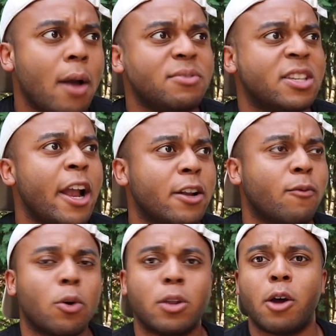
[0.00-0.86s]
well, I'm scared
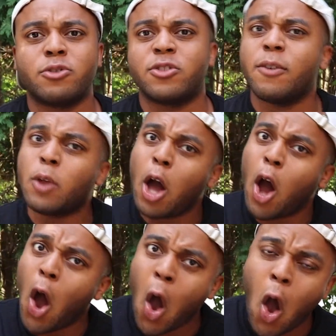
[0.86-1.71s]
of roller coasters. I'm like,
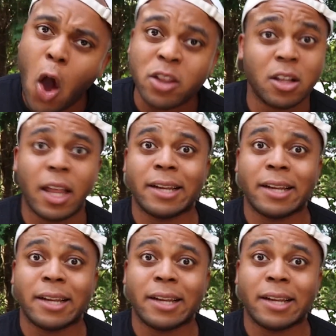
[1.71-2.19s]
oh, they're